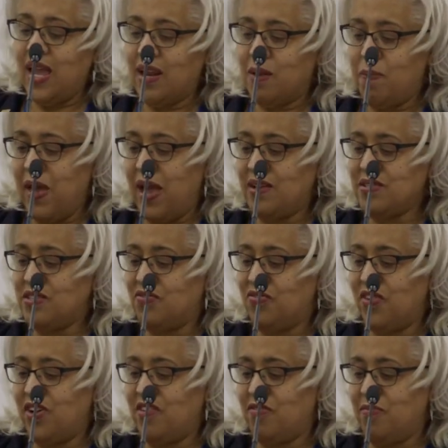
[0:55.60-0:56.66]
I had a pastor
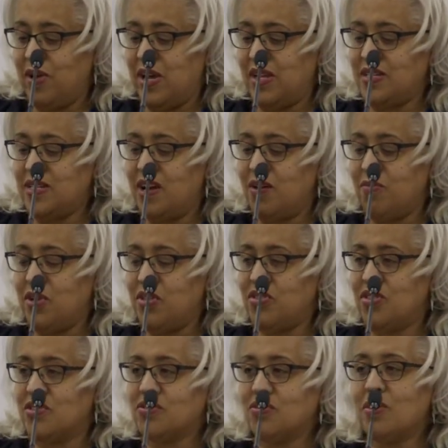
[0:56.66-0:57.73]
friend of mine tell me
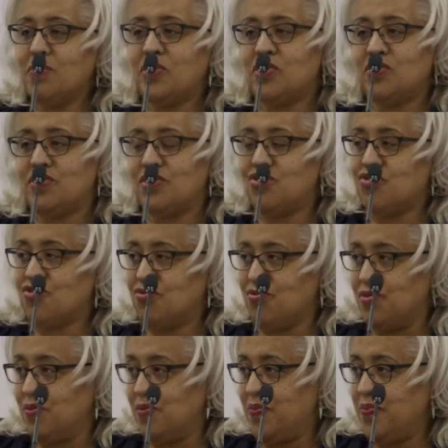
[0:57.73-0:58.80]
the scripture is
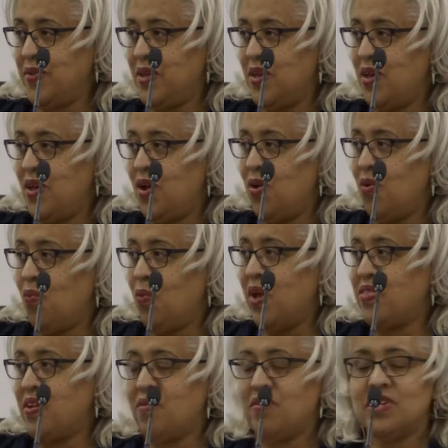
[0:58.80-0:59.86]
true.
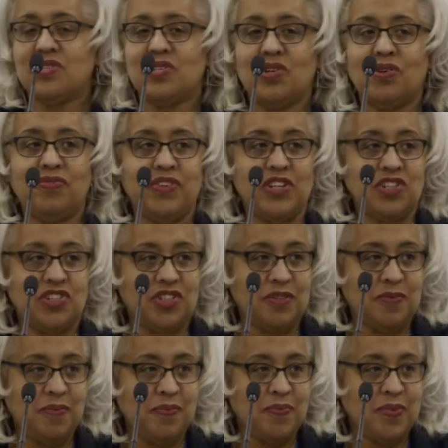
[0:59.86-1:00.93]
Where there is no
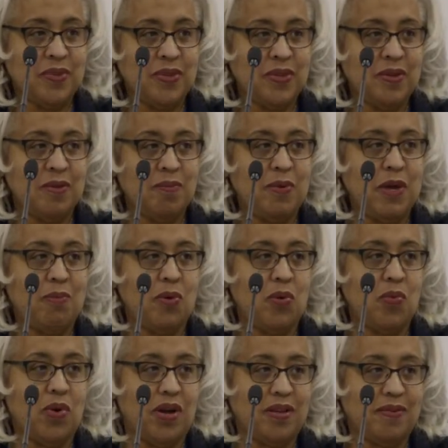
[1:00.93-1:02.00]
vision, people
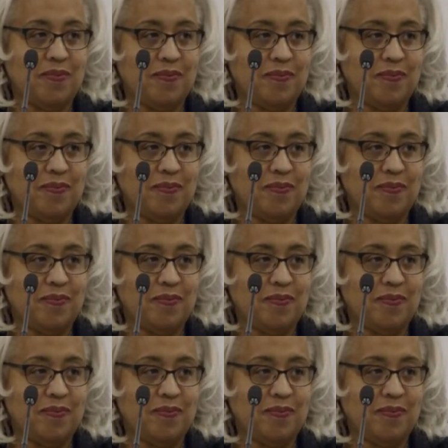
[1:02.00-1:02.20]
what?